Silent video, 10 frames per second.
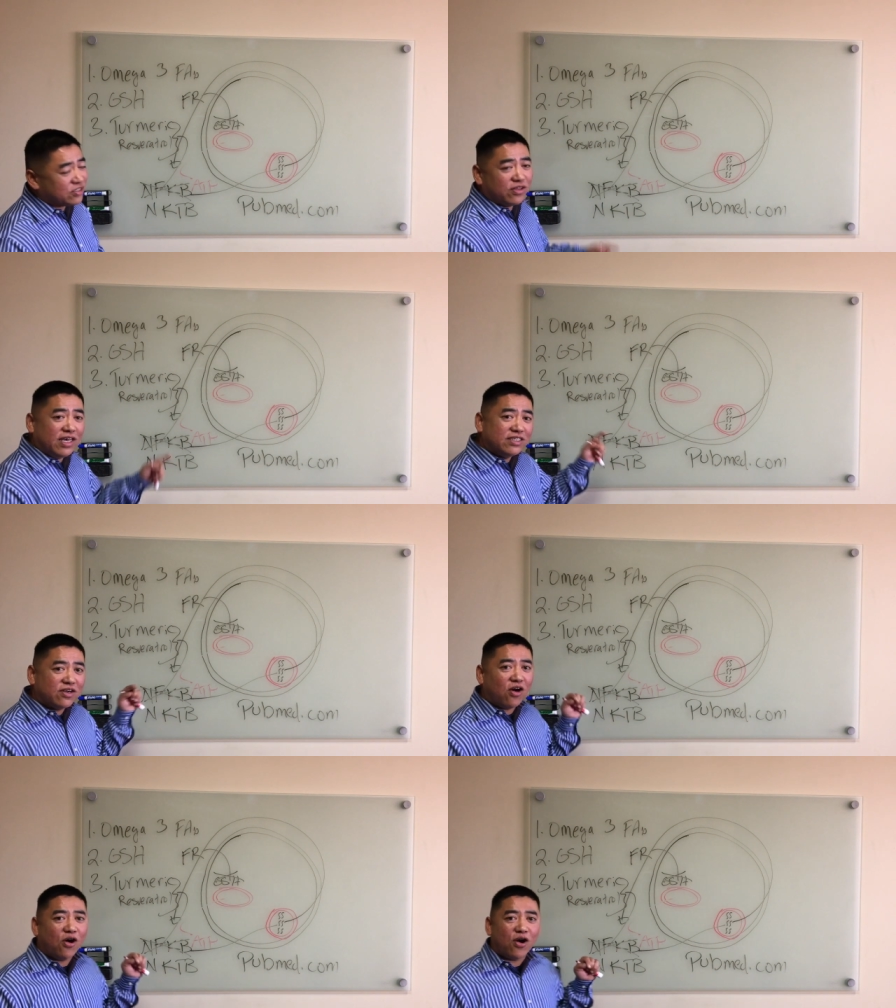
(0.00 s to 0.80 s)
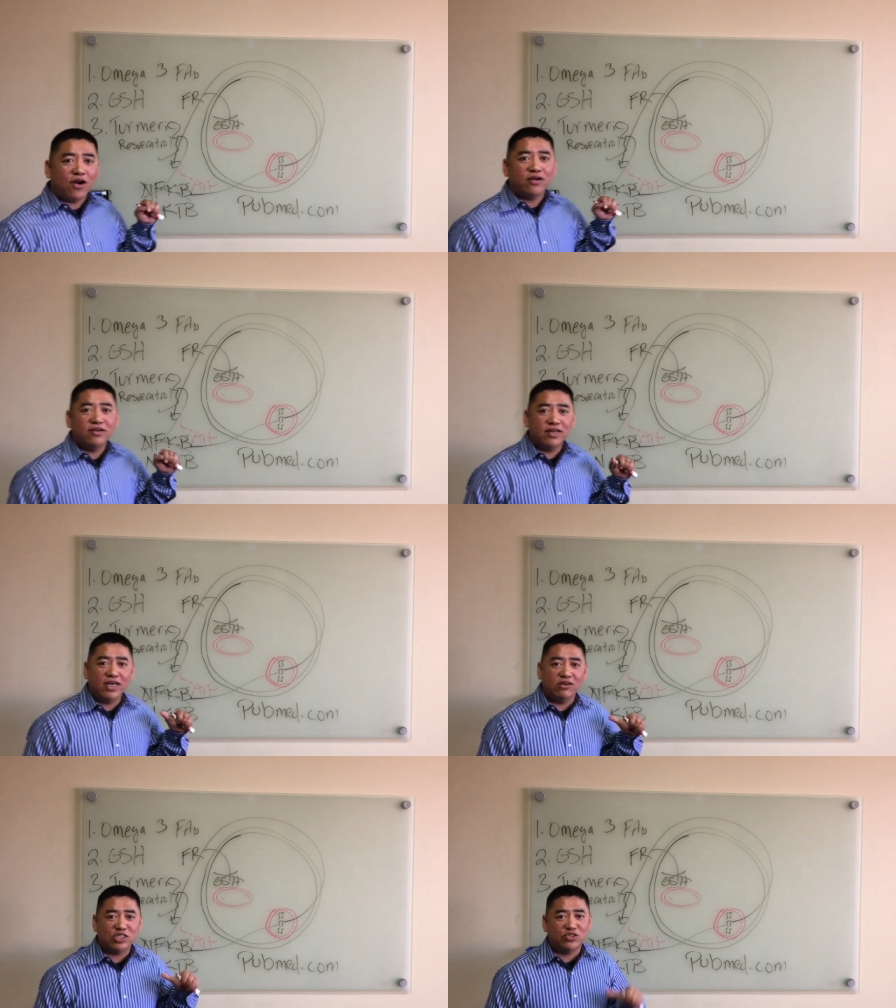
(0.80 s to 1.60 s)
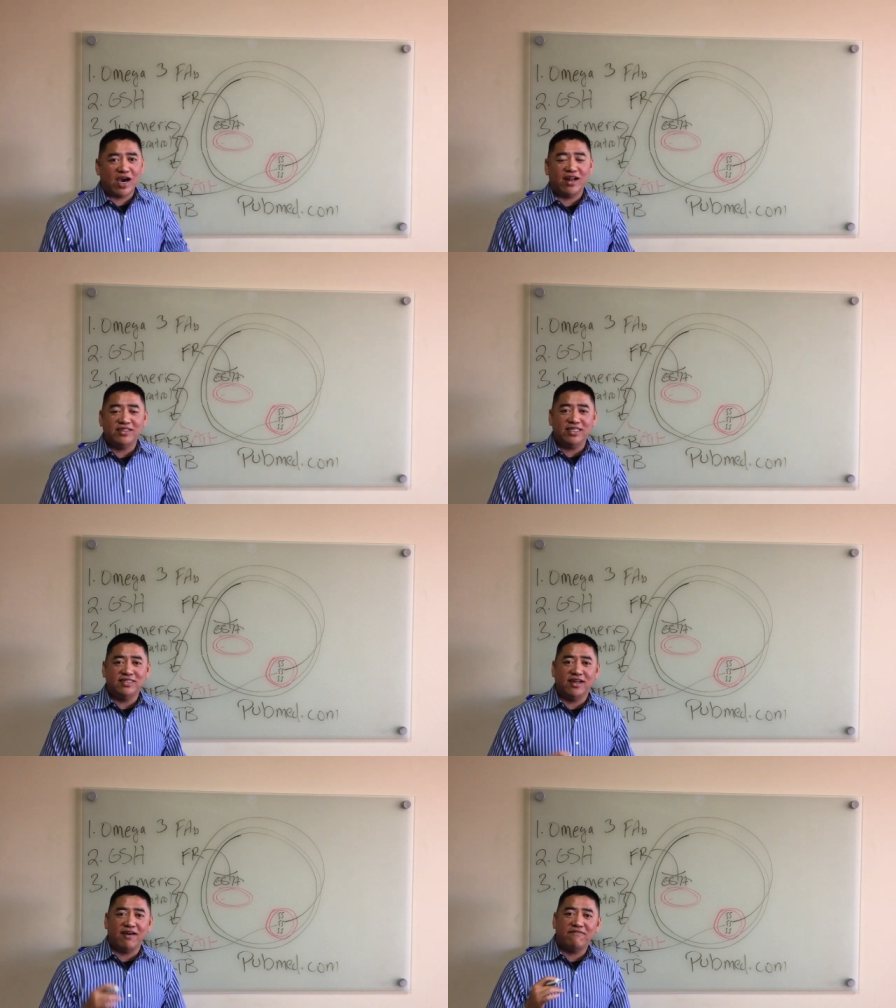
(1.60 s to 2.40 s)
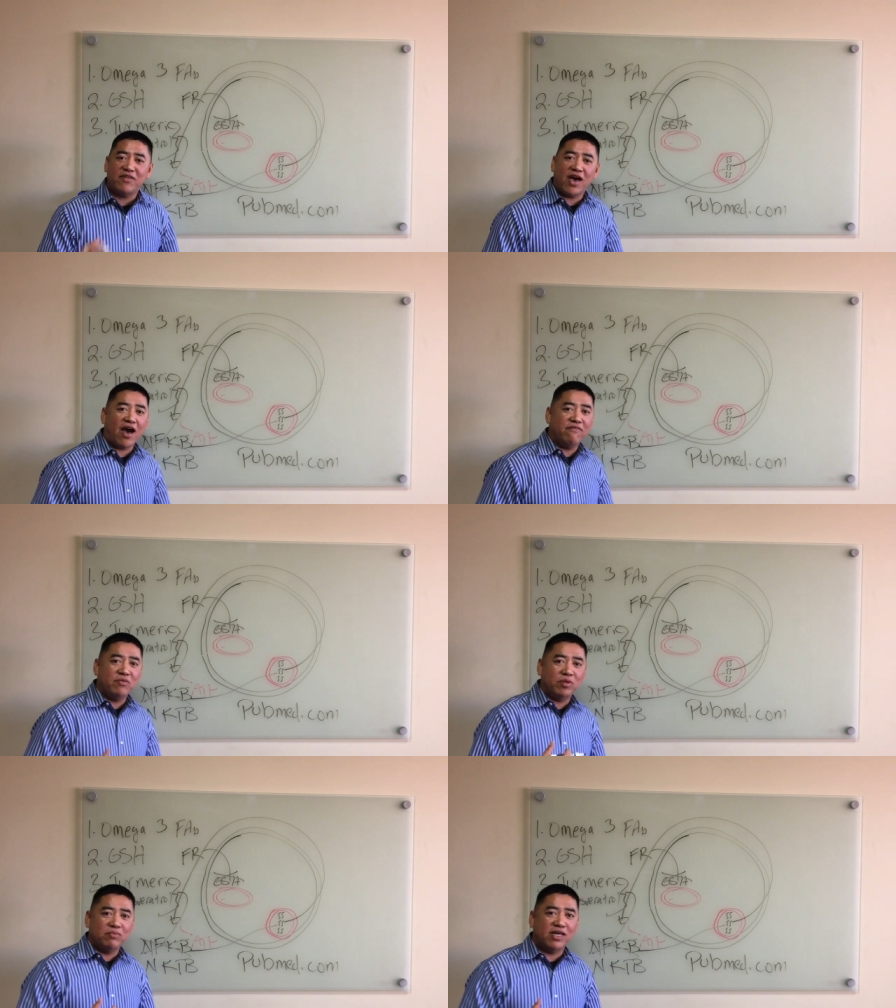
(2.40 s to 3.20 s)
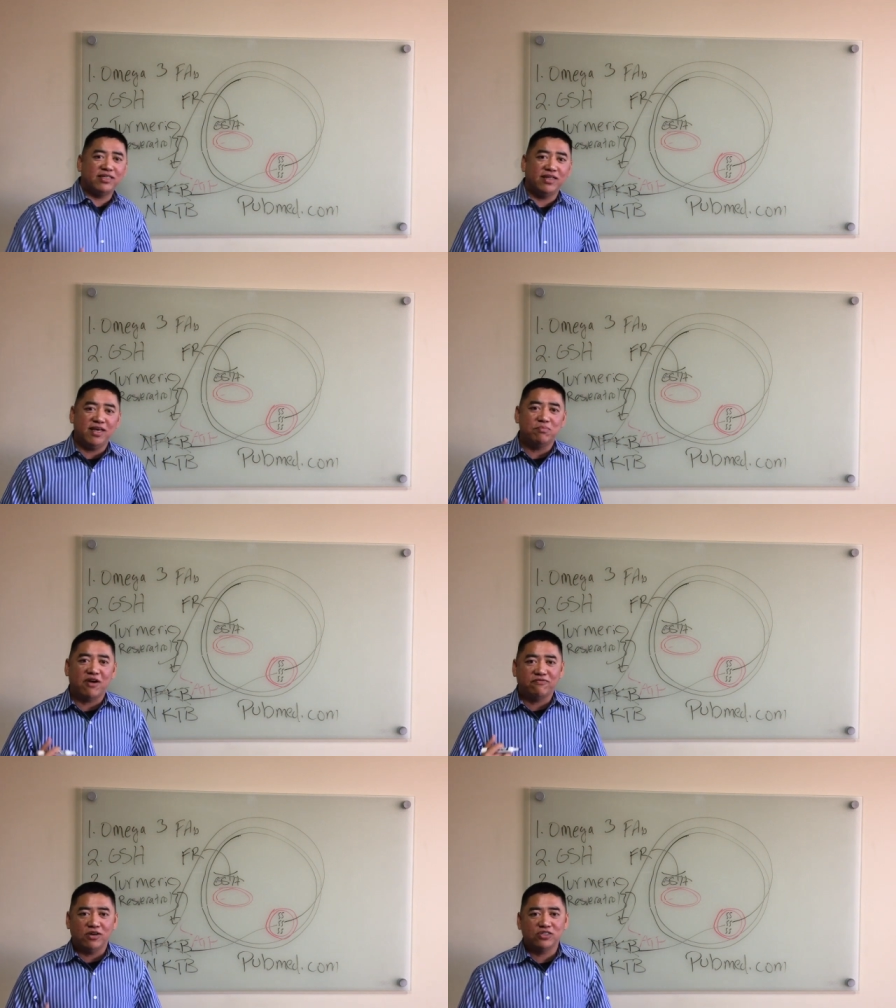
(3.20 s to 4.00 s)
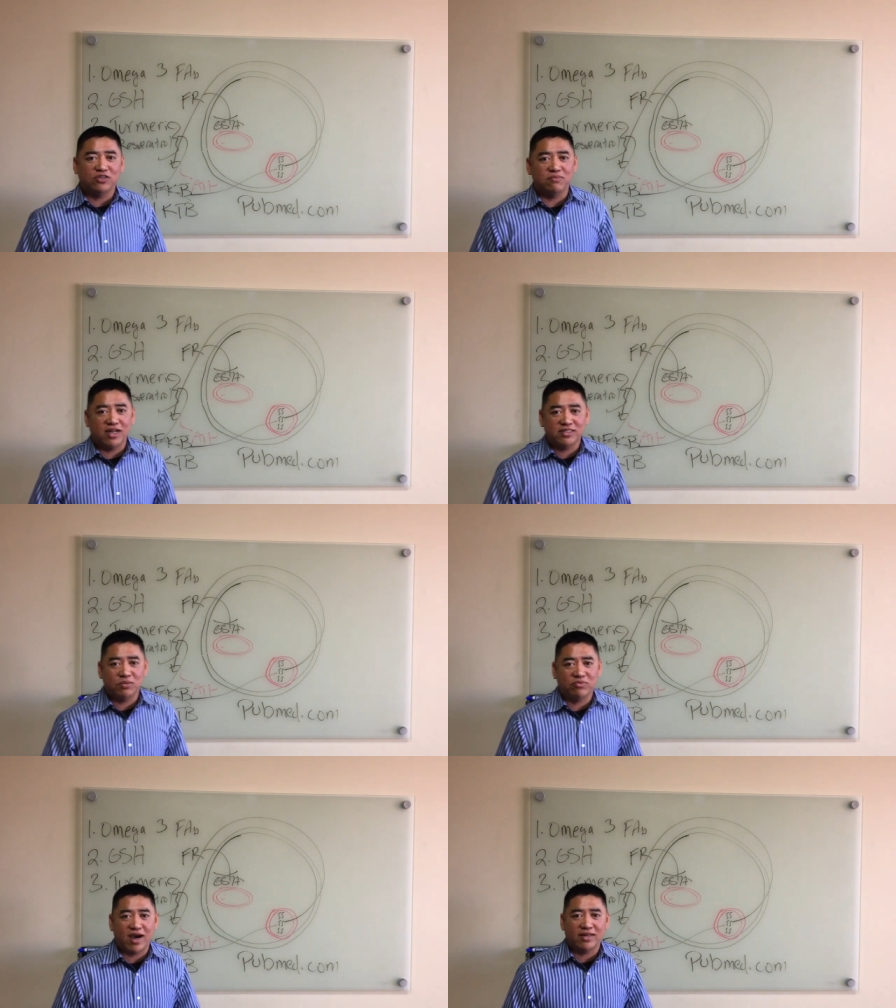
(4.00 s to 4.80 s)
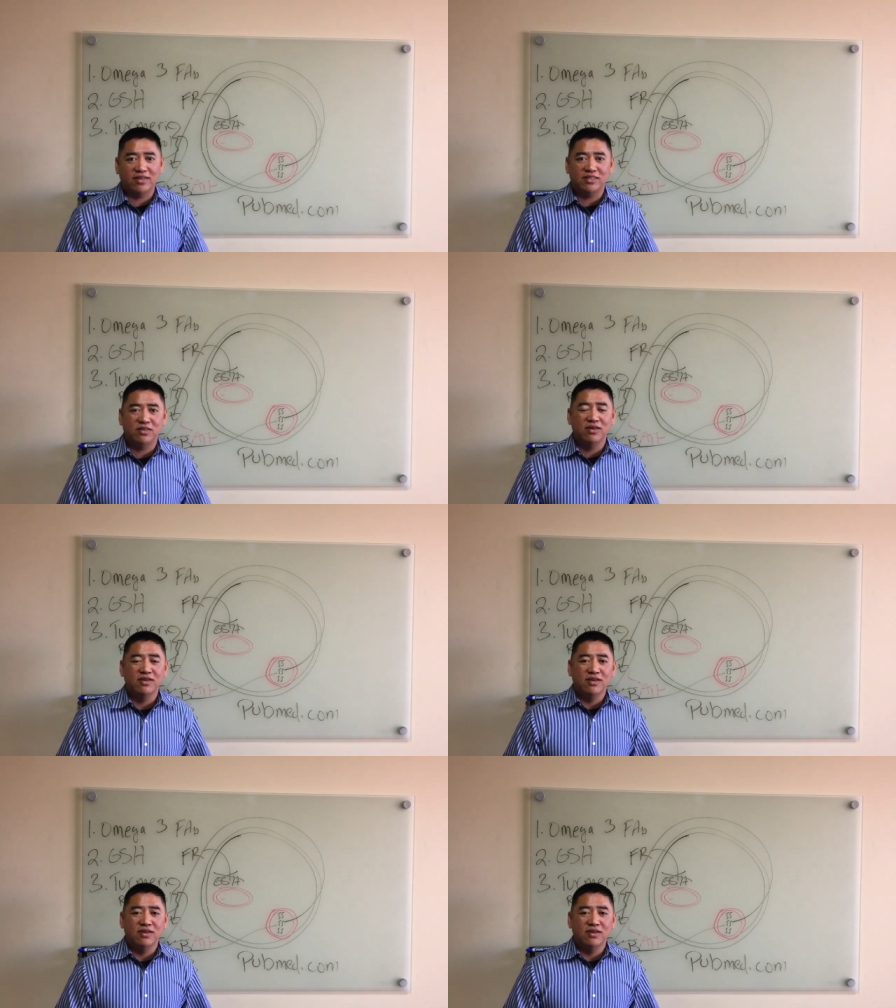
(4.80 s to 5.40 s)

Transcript: these are strategies that I've implemented in my functional medicine practice